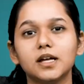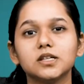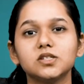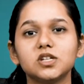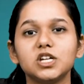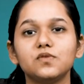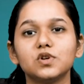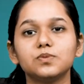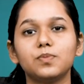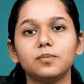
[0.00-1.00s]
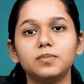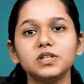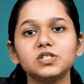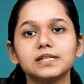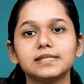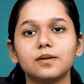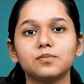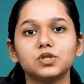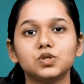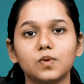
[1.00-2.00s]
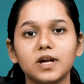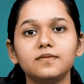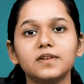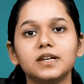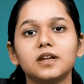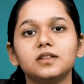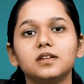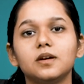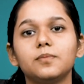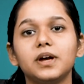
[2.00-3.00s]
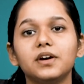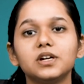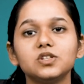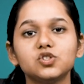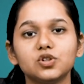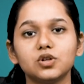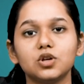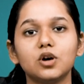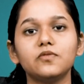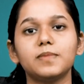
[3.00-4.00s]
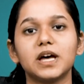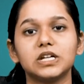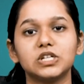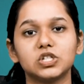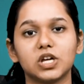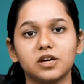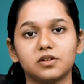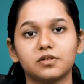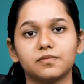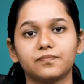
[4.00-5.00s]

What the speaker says: The study was published December 12 in the American Journal of Managed Care.